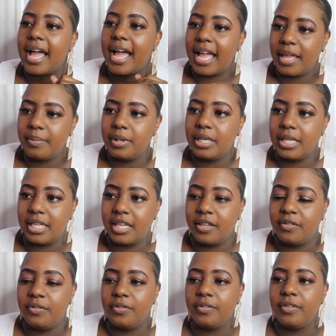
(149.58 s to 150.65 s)
I
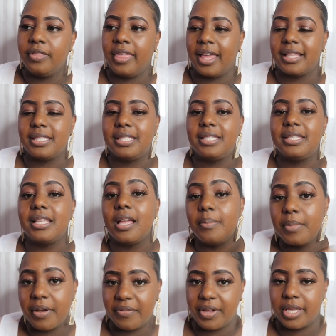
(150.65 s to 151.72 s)
believe that
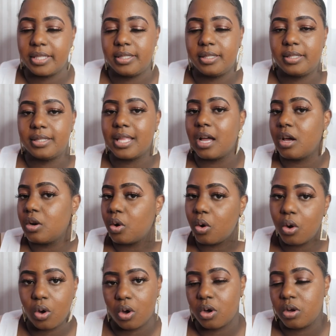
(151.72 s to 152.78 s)
some of us, not
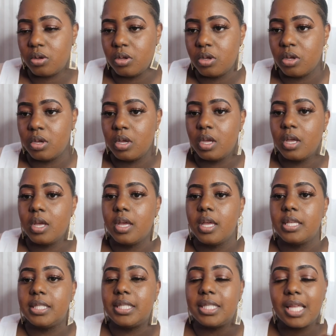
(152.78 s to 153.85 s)
all,
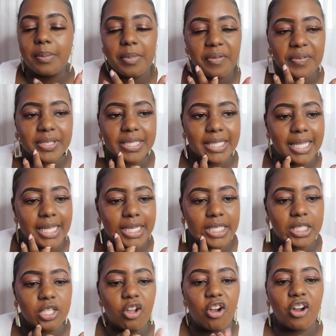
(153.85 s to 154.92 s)
some of us
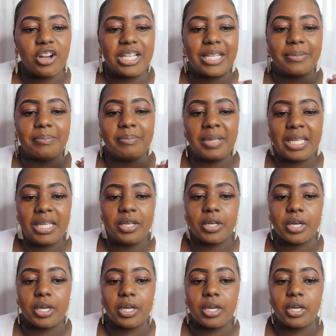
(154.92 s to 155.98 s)
ladies, our
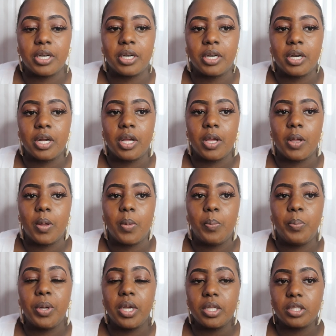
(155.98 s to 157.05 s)
demeanor
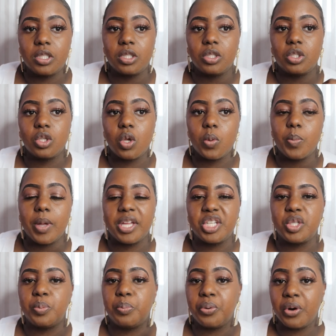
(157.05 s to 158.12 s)
puts so
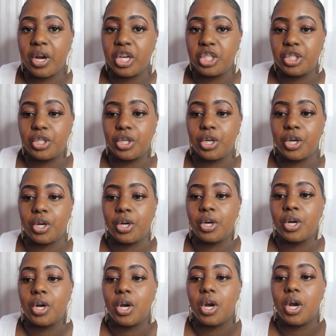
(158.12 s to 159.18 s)
much pressure